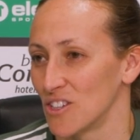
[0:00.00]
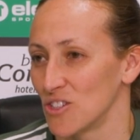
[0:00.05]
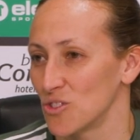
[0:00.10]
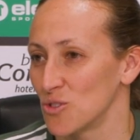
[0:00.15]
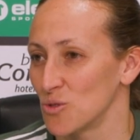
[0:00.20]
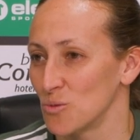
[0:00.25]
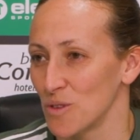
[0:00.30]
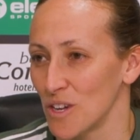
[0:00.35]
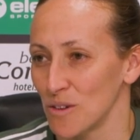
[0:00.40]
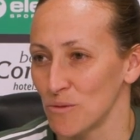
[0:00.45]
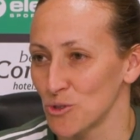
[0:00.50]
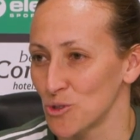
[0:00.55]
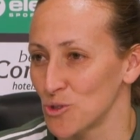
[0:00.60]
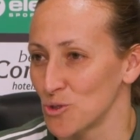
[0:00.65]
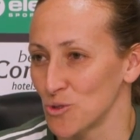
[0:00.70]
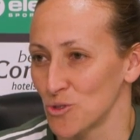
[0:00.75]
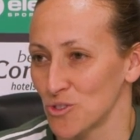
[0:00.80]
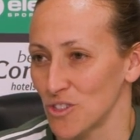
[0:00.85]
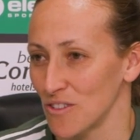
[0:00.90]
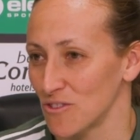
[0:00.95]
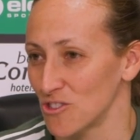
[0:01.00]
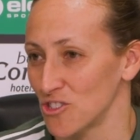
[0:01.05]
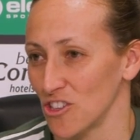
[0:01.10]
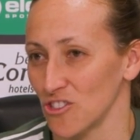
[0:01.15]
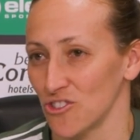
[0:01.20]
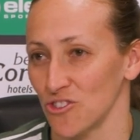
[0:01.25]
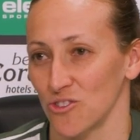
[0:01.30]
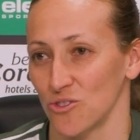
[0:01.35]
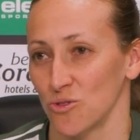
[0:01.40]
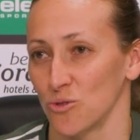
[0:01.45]
to be able to save
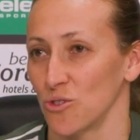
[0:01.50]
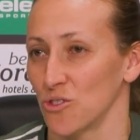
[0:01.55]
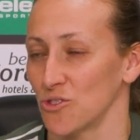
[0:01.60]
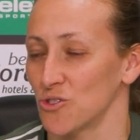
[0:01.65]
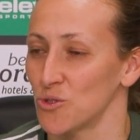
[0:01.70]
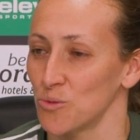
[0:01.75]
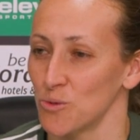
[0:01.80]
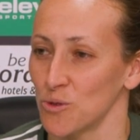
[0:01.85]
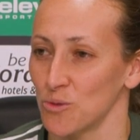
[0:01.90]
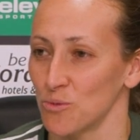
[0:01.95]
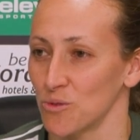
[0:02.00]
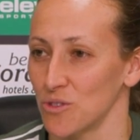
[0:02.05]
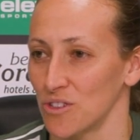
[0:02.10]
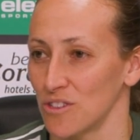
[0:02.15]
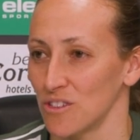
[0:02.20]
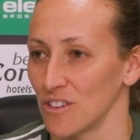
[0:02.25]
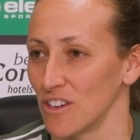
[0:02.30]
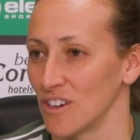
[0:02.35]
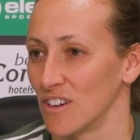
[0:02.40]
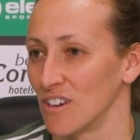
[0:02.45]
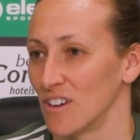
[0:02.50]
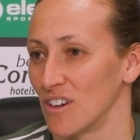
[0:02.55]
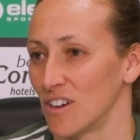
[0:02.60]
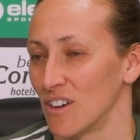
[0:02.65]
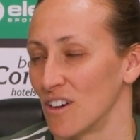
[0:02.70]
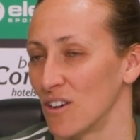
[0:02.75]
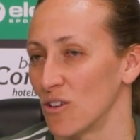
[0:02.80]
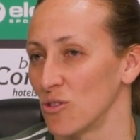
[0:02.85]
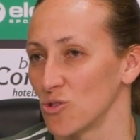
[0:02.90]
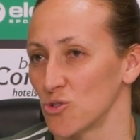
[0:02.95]
shots, to contribute with
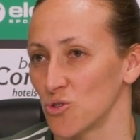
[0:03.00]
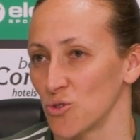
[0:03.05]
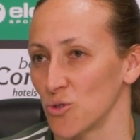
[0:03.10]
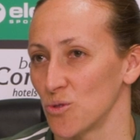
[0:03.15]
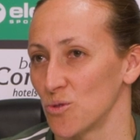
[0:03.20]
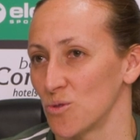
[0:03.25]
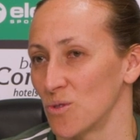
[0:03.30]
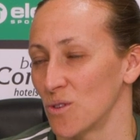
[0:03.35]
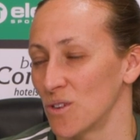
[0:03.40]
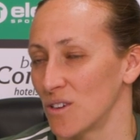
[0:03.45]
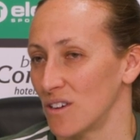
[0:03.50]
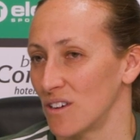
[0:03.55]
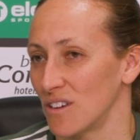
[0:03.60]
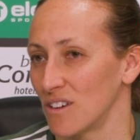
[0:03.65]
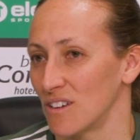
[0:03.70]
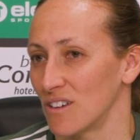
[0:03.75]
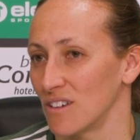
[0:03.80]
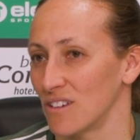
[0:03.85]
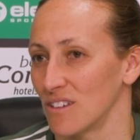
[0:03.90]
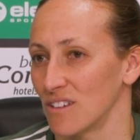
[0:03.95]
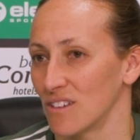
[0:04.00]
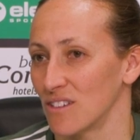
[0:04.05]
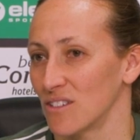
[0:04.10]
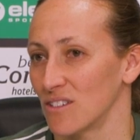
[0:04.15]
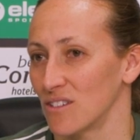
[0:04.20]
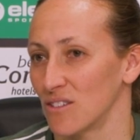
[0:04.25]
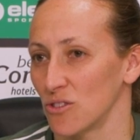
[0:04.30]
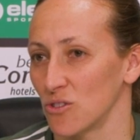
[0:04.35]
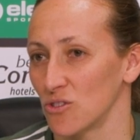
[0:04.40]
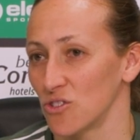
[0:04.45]
also uh,
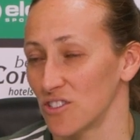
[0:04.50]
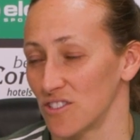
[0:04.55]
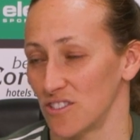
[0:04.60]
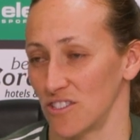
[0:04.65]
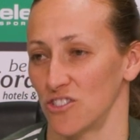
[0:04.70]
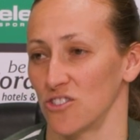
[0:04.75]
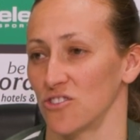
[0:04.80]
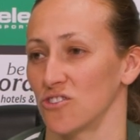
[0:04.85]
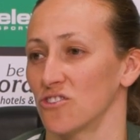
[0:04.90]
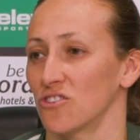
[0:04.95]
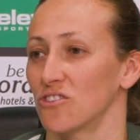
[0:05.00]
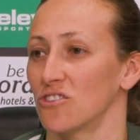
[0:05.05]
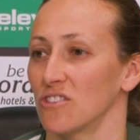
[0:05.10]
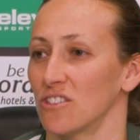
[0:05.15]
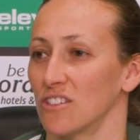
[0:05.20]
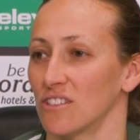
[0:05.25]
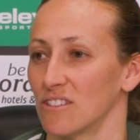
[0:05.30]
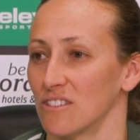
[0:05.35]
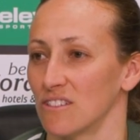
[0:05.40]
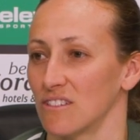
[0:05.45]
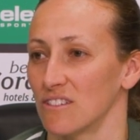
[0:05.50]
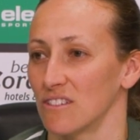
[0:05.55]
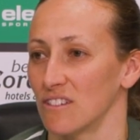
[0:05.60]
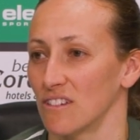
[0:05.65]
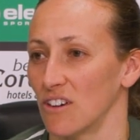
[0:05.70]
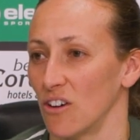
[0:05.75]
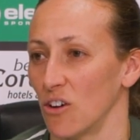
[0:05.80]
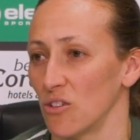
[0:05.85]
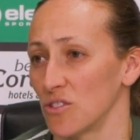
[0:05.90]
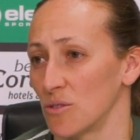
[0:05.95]
good decisions in
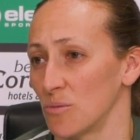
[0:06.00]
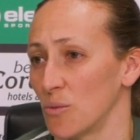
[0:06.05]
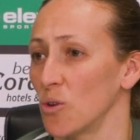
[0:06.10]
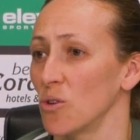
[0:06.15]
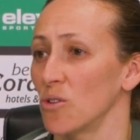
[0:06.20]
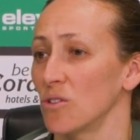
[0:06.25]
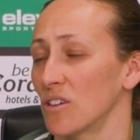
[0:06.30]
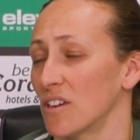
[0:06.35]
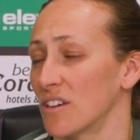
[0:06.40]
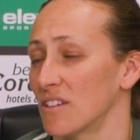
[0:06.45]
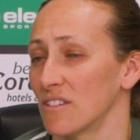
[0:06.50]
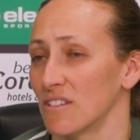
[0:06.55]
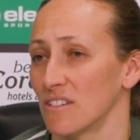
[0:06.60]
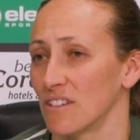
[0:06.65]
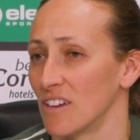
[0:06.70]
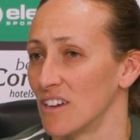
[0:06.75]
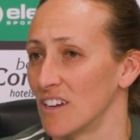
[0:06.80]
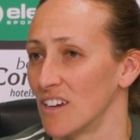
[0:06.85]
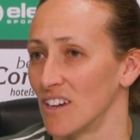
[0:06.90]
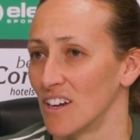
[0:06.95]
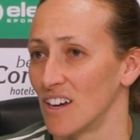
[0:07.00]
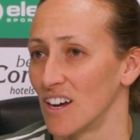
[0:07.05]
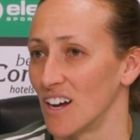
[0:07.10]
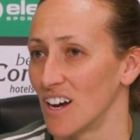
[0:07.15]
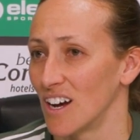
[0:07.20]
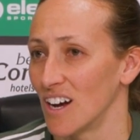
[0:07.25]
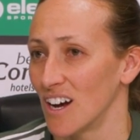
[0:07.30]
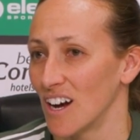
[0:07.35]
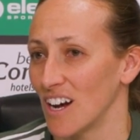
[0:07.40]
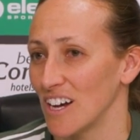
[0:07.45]
on the ball, and
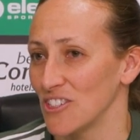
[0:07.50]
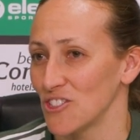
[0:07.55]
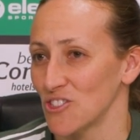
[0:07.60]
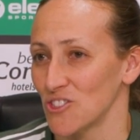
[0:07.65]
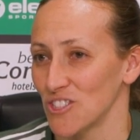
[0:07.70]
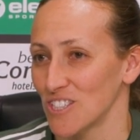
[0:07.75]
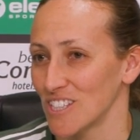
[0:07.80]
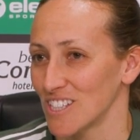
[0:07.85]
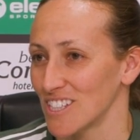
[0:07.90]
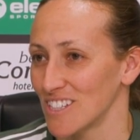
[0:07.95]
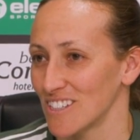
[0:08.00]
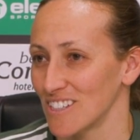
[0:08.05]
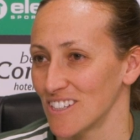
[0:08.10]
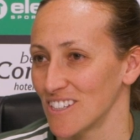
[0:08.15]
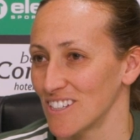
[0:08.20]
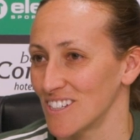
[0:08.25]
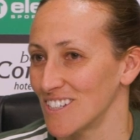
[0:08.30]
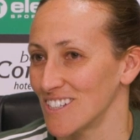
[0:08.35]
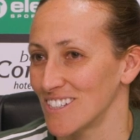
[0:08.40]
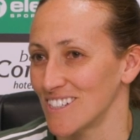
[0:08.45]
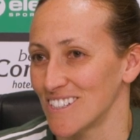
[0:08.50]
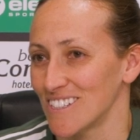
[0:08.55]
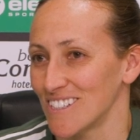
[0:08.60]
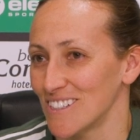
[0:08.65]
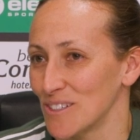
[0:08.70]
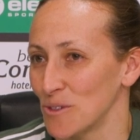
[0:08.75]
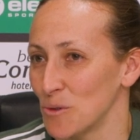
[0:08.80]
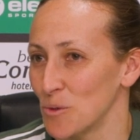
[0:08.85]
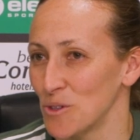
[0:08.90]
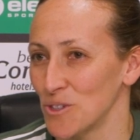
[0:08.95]
I just think
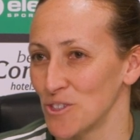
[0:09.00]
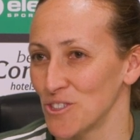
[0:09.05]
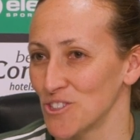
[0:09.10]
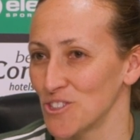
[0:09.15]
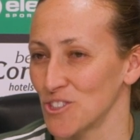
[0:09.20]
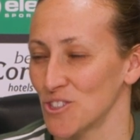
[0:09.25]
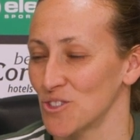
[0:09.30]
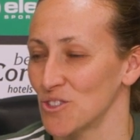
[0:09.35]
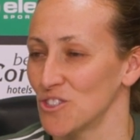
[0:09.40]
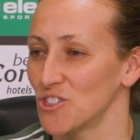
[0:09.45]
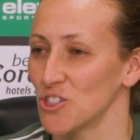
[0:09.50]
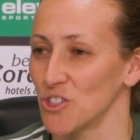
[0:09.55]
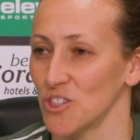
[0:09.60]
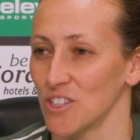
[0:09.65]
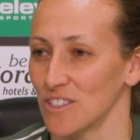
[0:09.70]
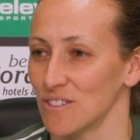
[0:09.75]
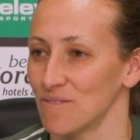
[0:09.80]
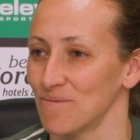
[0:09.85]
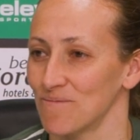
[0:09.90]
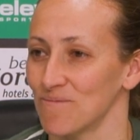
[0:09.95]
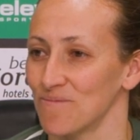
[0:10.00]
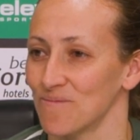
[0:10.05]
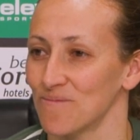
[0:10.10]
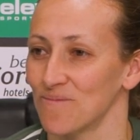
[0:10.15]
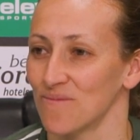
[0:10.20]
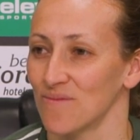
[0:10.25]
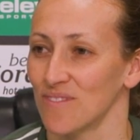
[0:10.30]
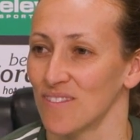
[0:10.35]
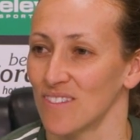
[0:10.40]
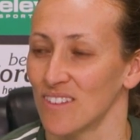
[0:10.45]
uh, we're just going to enjoy it.
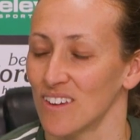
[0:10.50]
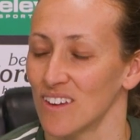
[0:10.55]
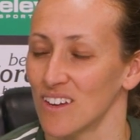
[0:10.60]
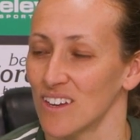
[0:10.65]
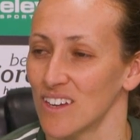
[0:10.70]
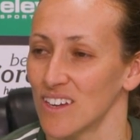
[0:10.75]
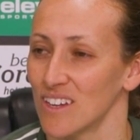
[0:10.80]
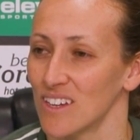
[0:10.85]
Did